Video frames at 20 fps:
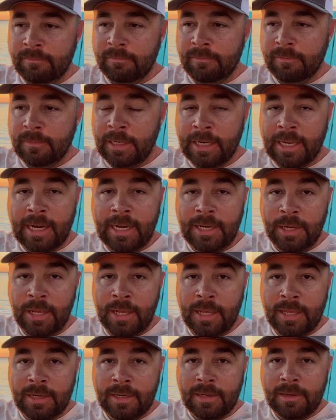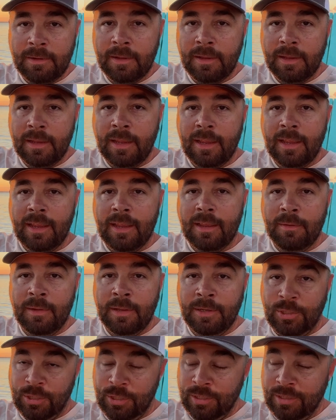I got it done,
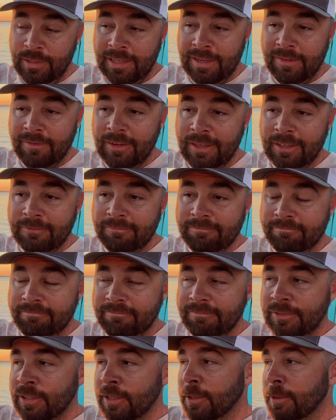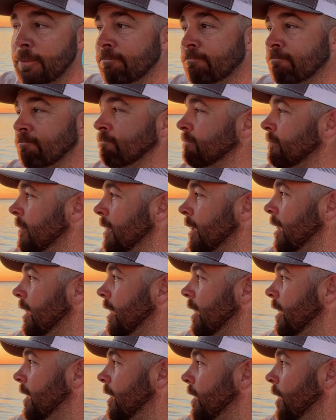and she loved it. So
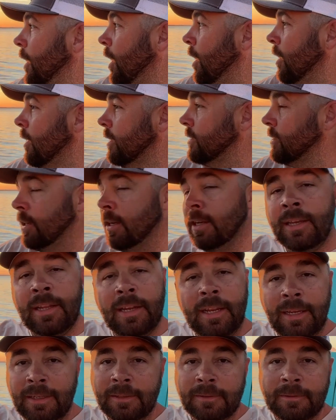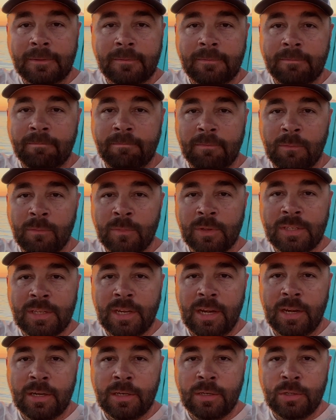all is good. I'm gonna sit
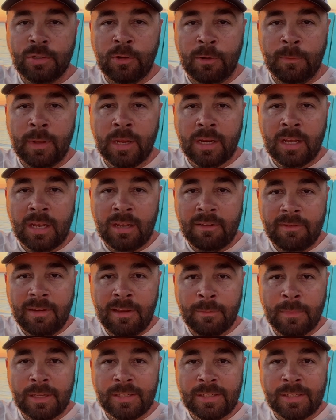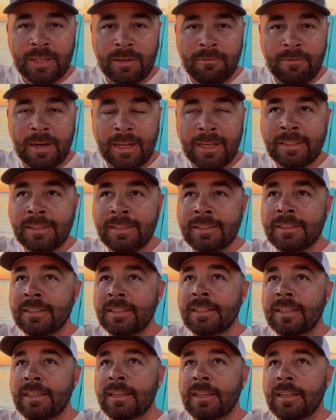here and enjoy my coffee and my sunrise,
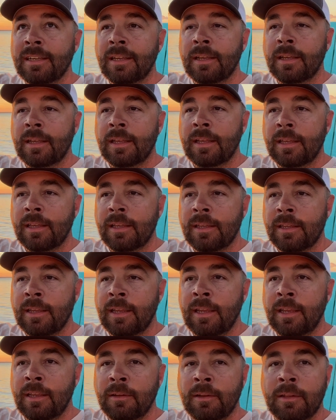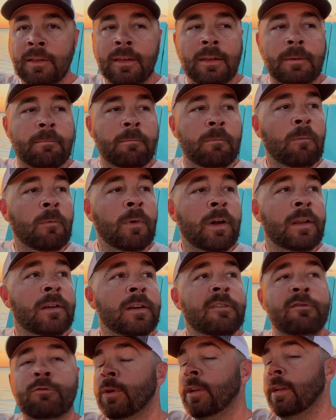and wait on
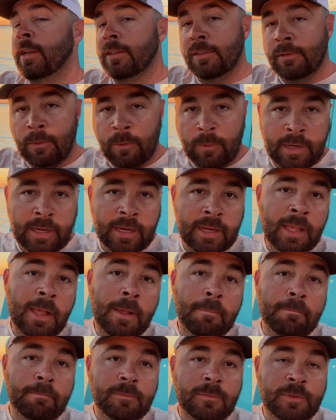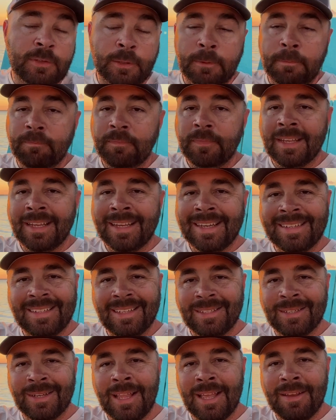everybody else to wake up. So guys,
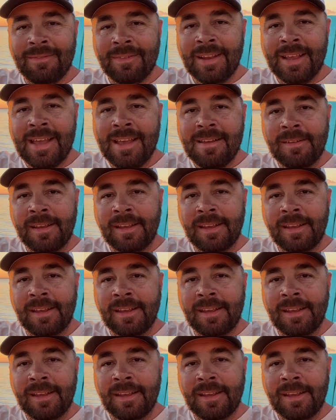that's all I've got.